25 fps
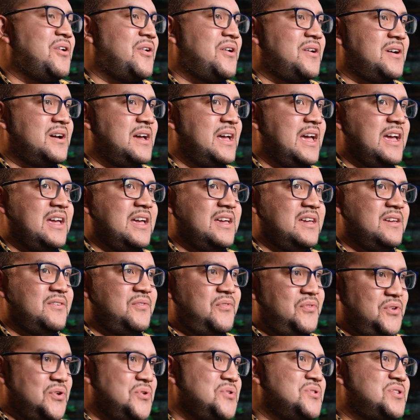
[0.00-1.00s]
are a
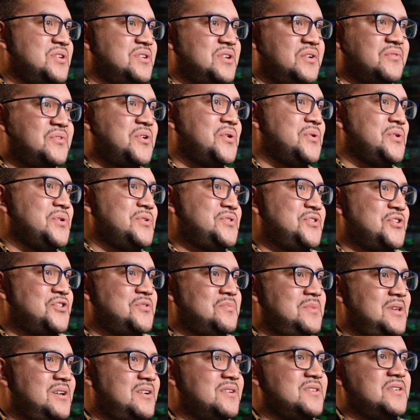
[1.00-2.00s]
fusion of cultures
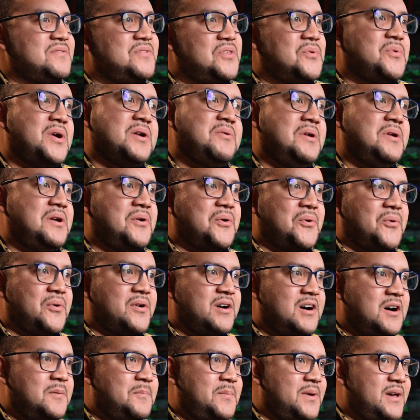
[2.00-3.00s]
because of the way we grew
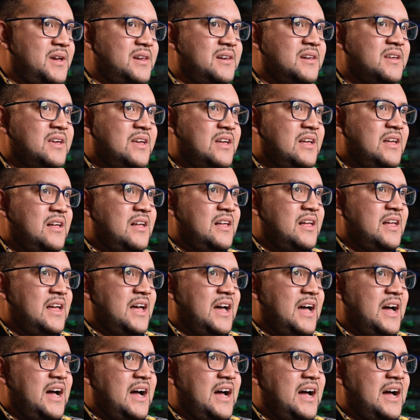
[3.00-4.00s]
up, and
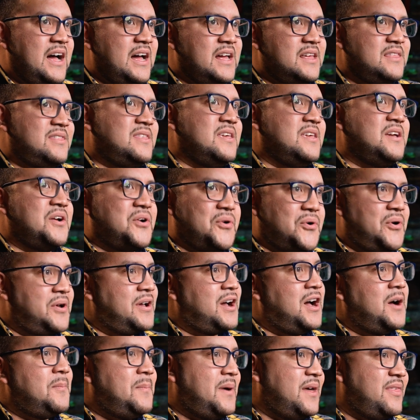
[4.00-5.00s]
I think growing
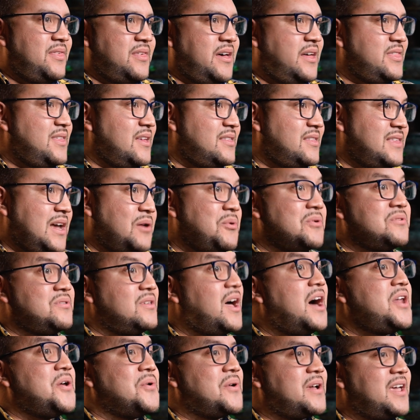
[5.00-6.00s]
up I thought that that was
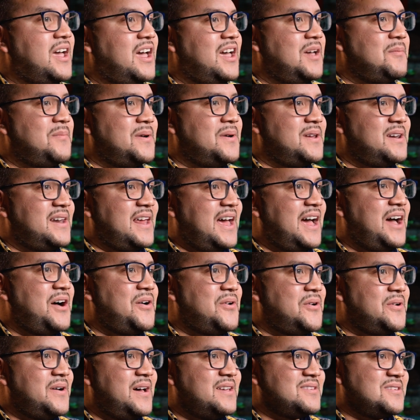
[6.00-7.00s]
not okay, but
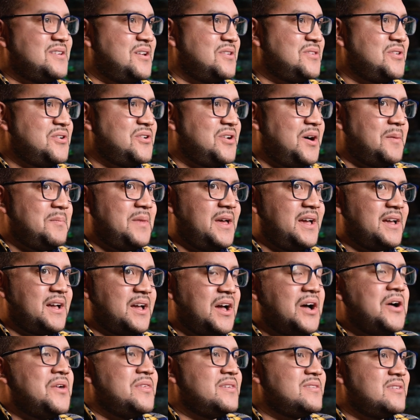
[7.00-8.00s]
now as an adult I'm like,
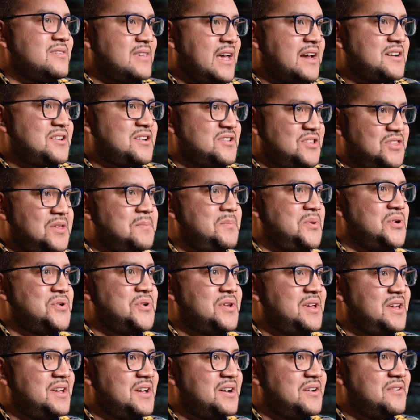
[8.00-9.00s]
oh, this is actually the
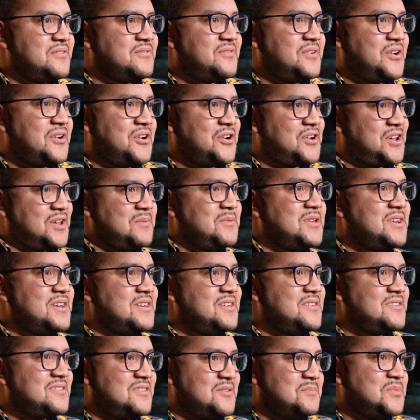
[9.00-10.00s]
beauty of our
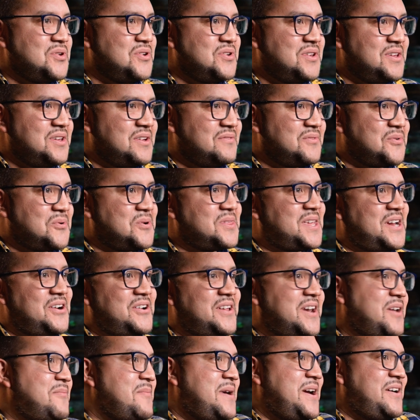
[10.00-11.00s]
communities, the beauty of North
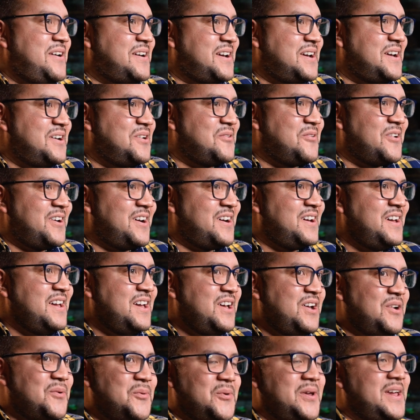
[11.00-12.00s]
Carolina, America, where
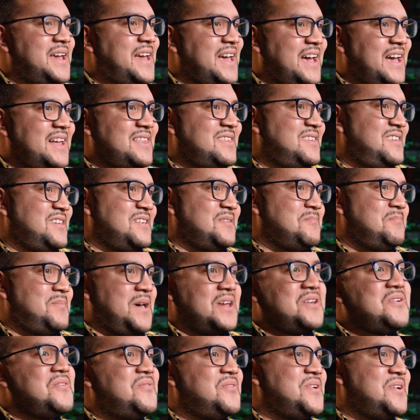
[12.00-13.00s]
we get to
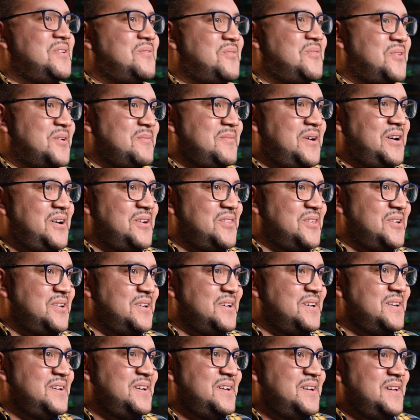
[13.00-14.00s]
benefit from all
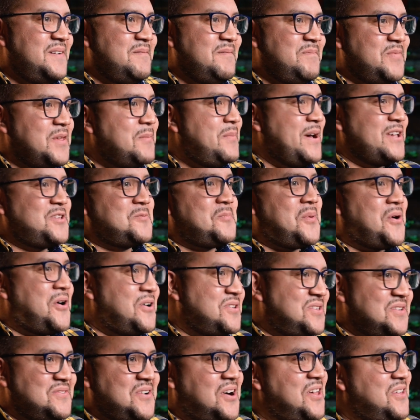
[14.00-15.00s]
the best
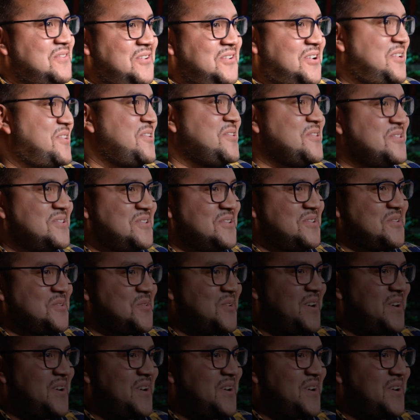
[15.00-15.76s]
parts of all of our cultures,